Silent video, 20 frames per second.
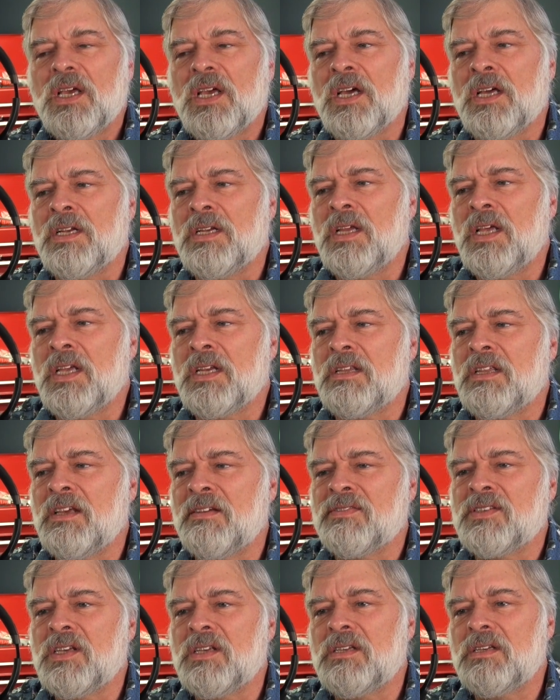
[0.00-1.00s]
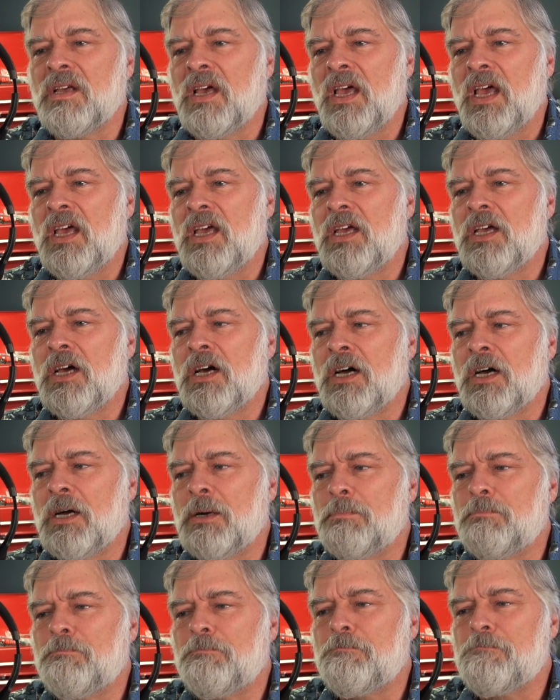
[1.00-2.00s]
and it gives it a
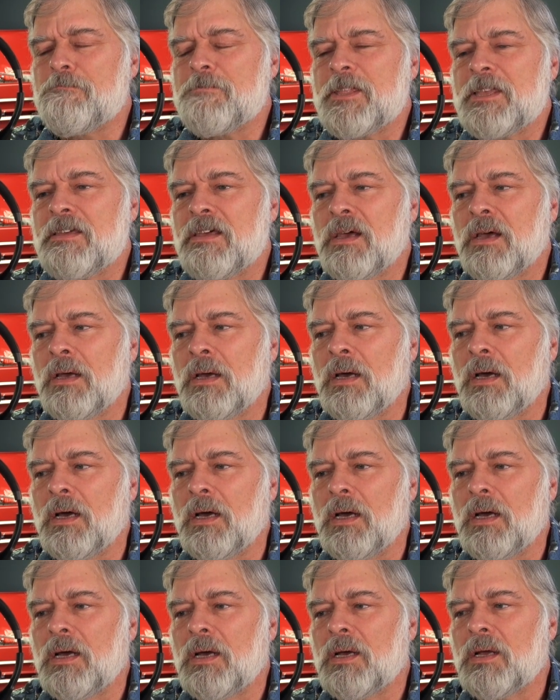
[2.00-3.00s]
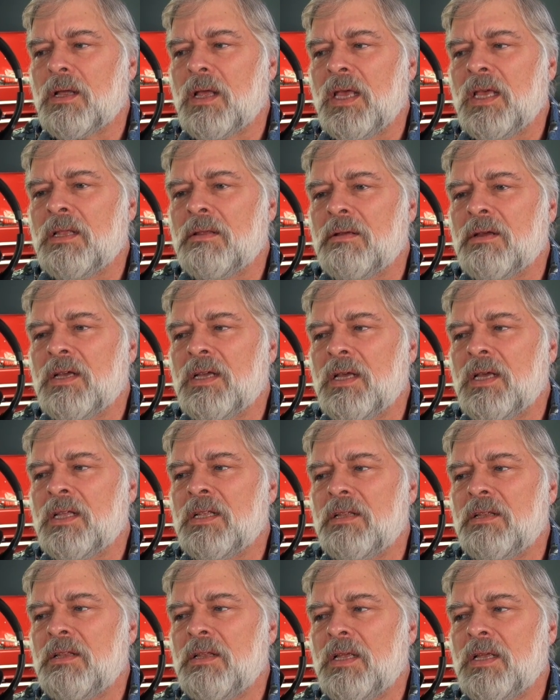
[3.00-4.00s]
um, uh, it,
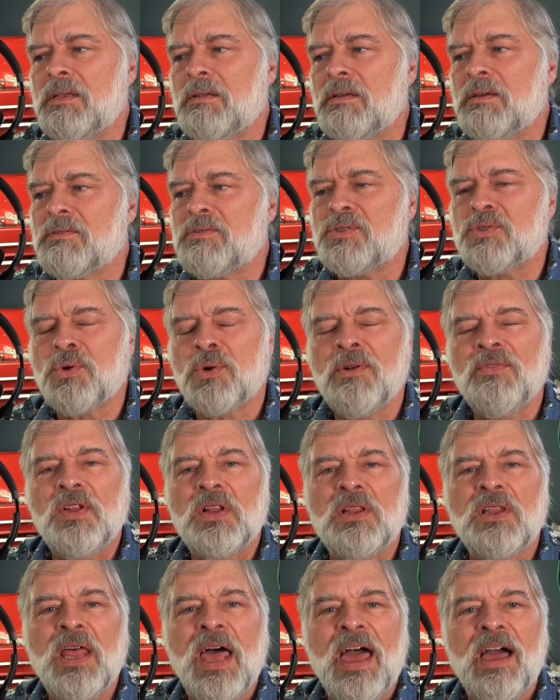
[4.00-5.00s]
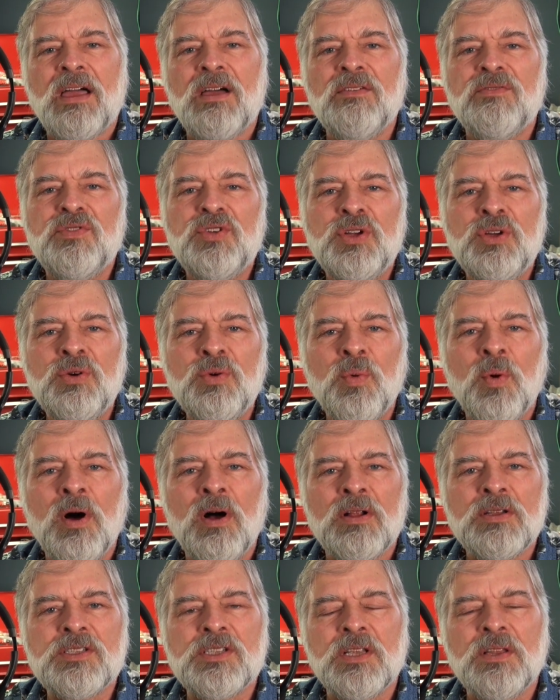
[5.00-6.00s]
it, it, sort of a lack of
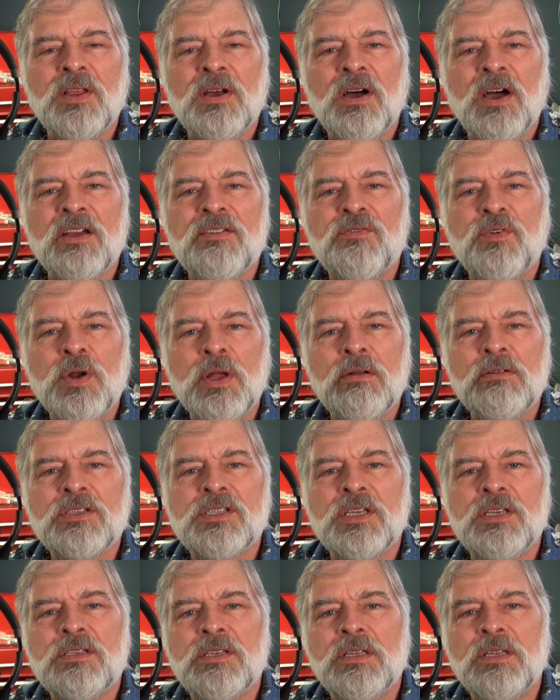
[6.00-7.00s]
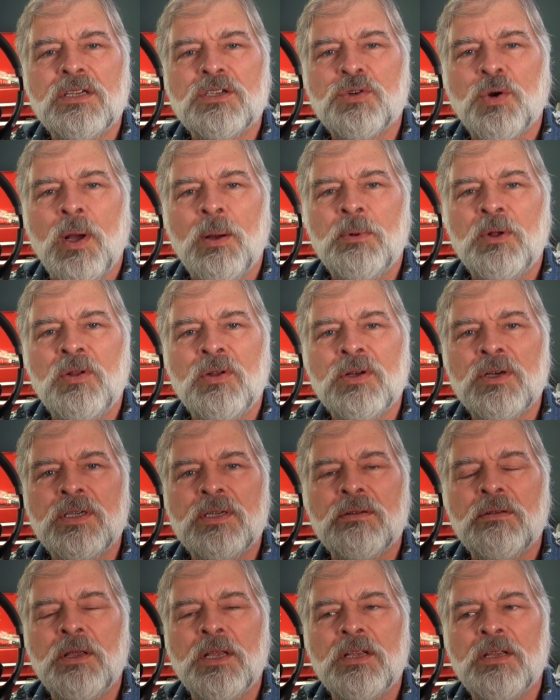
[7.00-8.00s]
nuance in the high frequencies in the treble.
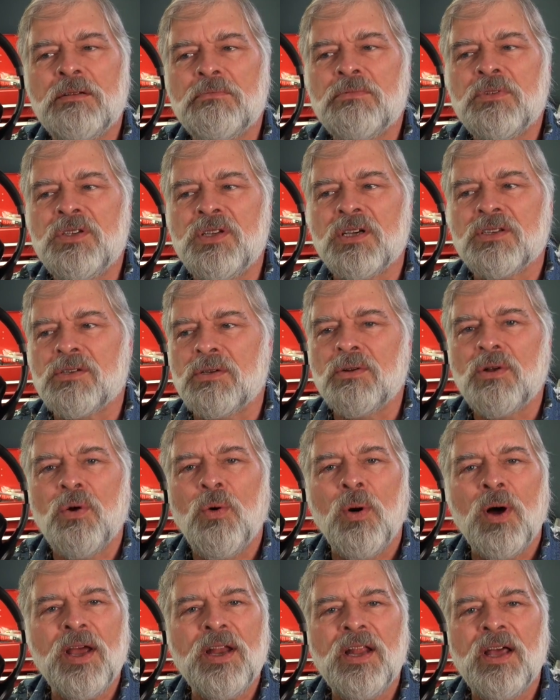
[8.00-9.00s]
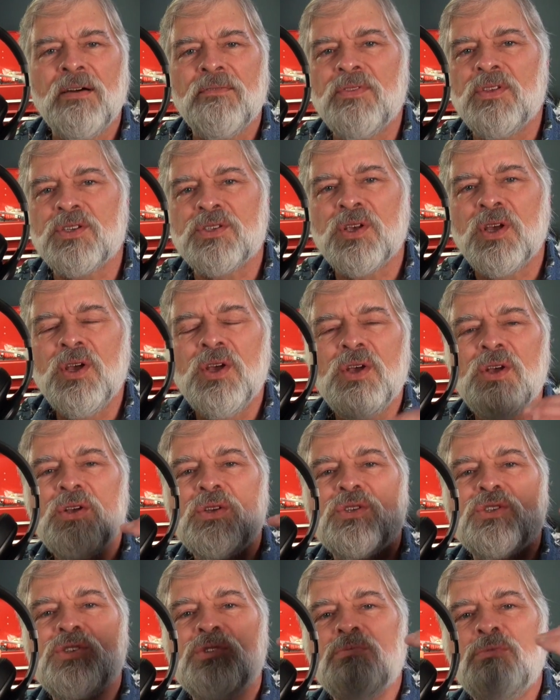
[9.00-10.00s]
It, it doesn't quite have this
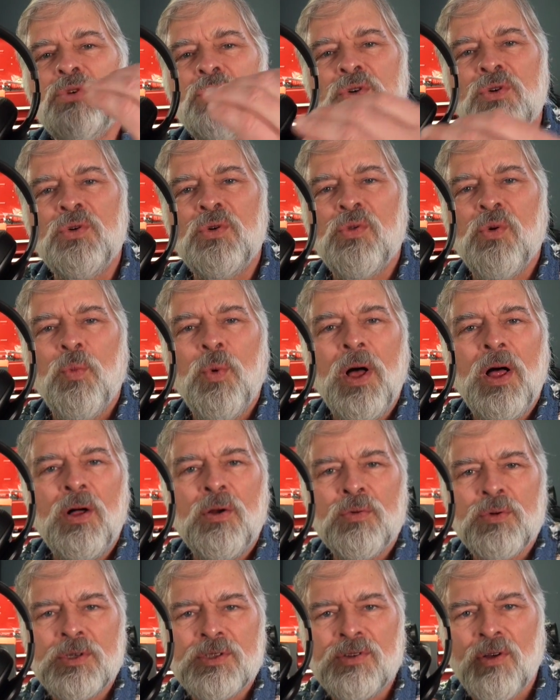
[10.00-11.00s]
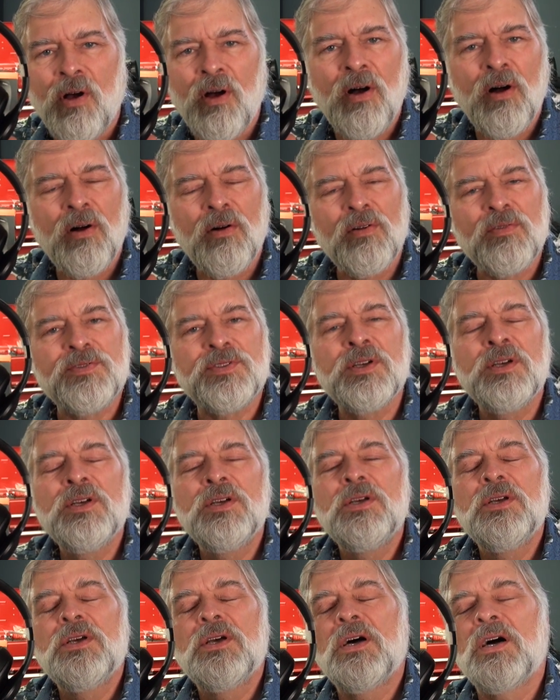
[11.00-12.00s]
smooth, well resolved
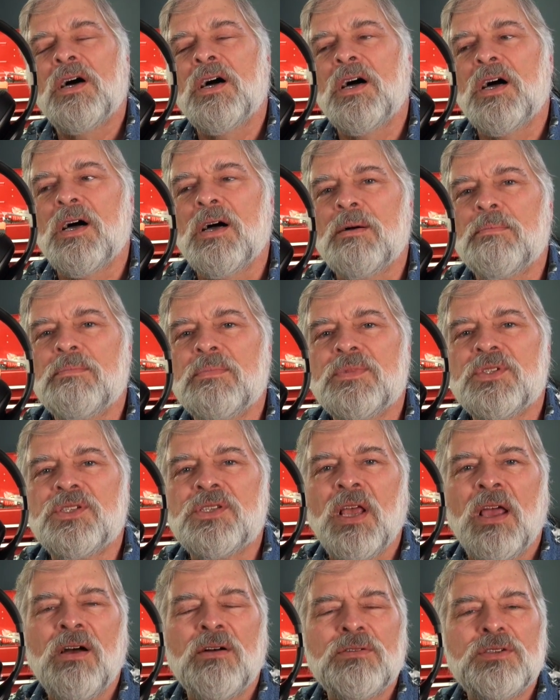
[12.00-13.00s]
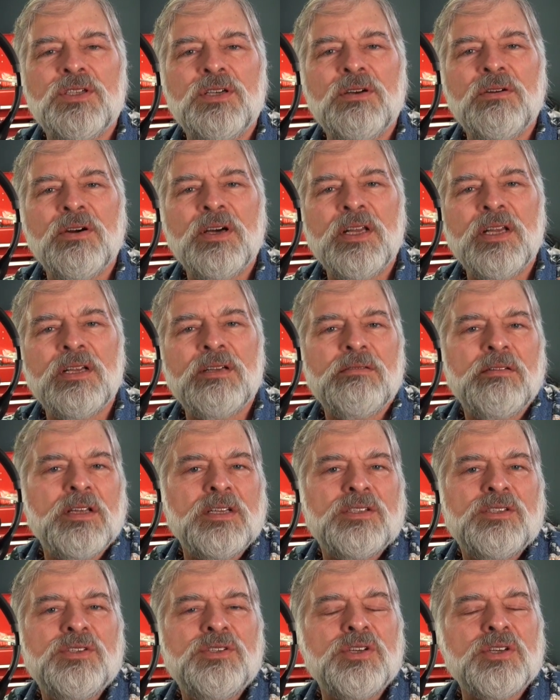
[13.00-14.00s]
um, sound to it.
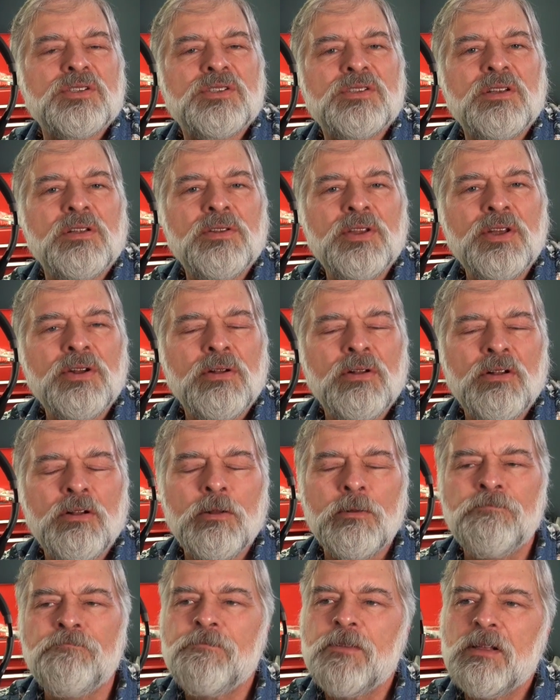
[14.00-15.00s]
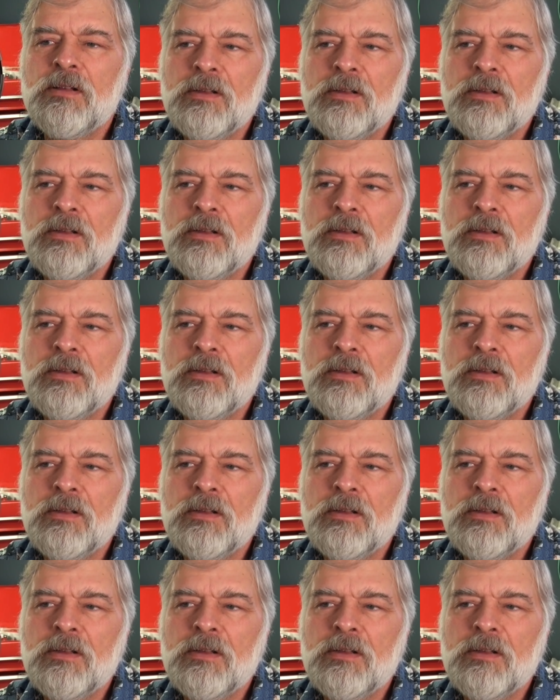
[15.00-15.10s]
It's just a little